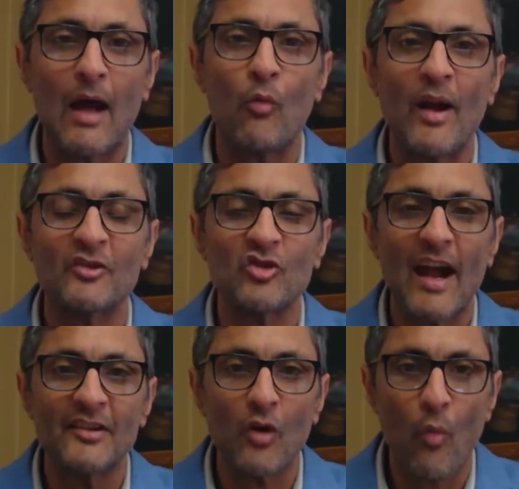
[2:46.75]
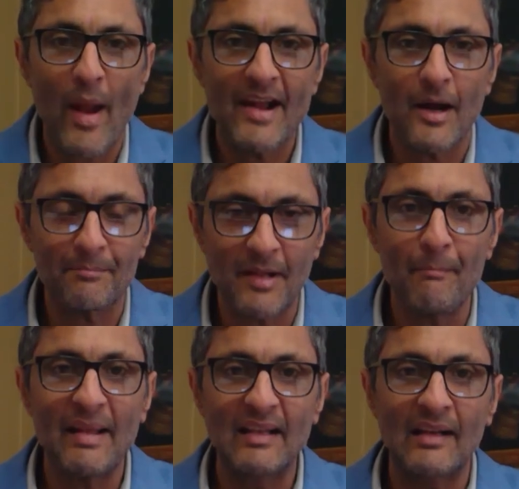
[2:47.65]
we're trying to wake up the
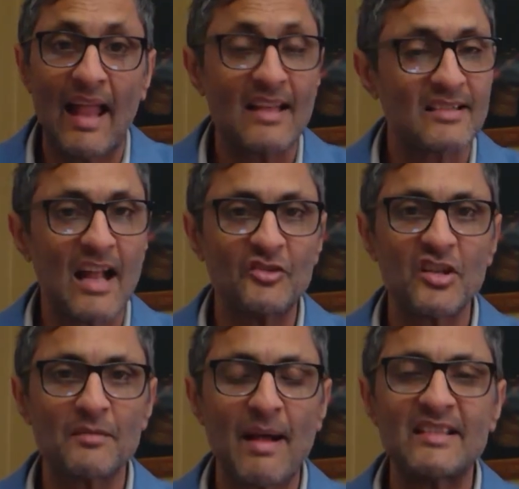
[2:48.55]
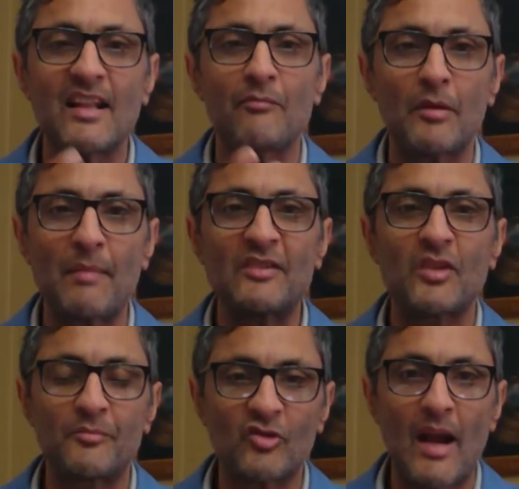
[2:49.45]
middle class, not just myself, but my
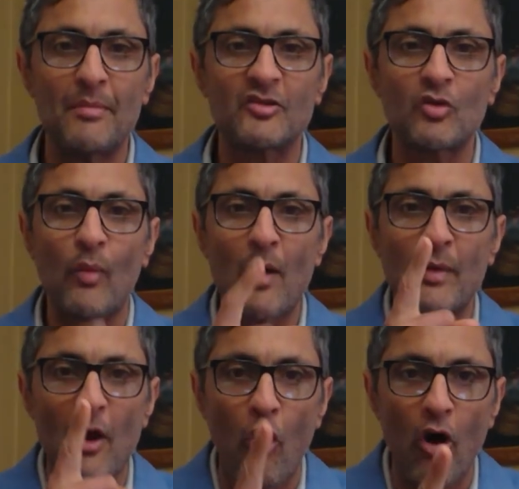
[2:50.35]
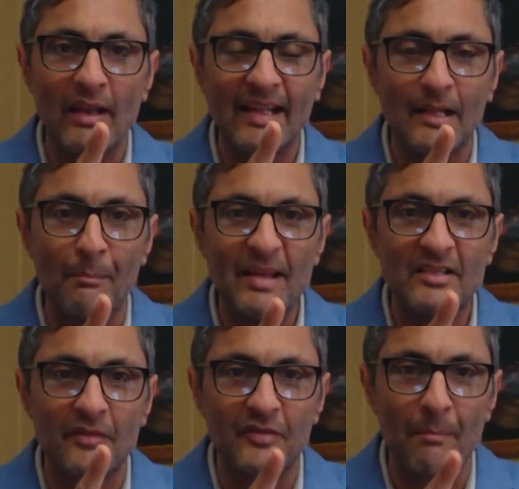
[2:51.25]
subscribers, to where we all get a piece
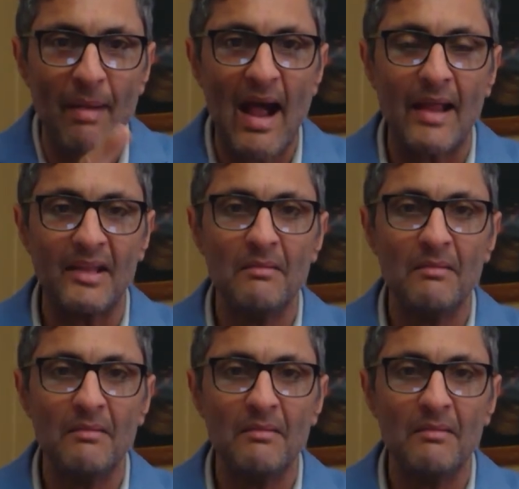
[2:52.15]
of the pie.